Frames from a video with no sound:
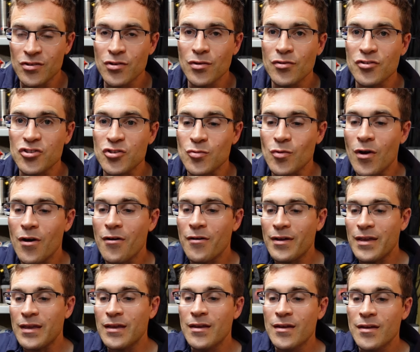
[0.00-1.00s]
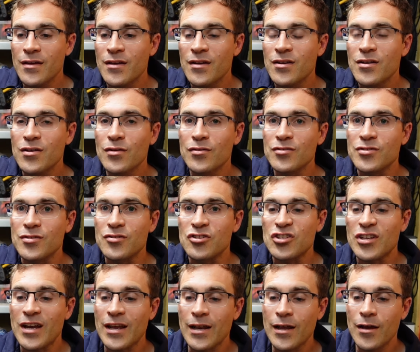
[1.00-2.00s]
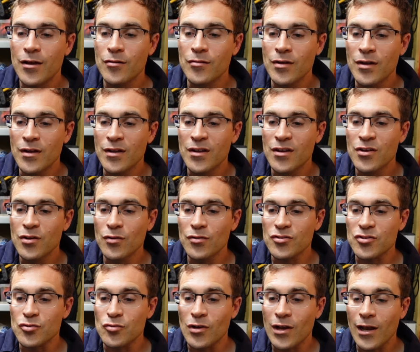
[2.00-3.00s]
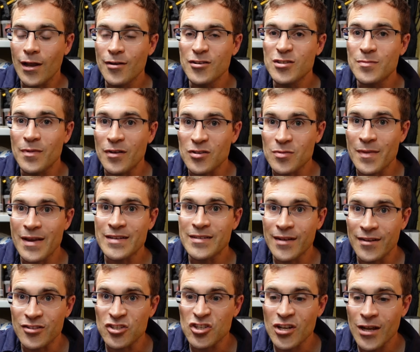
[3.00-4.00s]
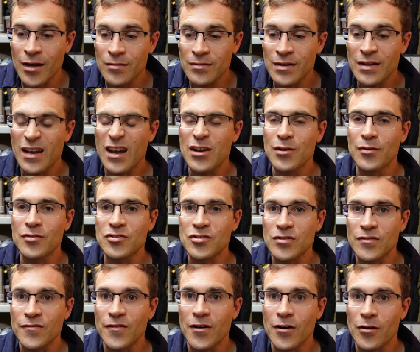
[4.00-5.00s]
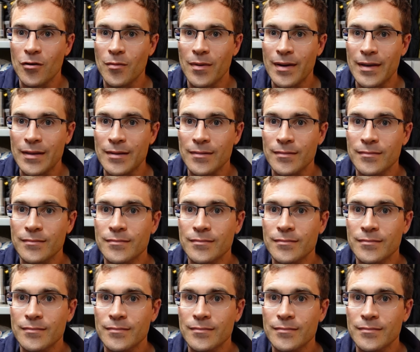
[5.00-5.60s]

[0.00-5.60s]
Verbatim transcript: Not too high, not too shallow, not too close because you may touch down, and not too far away.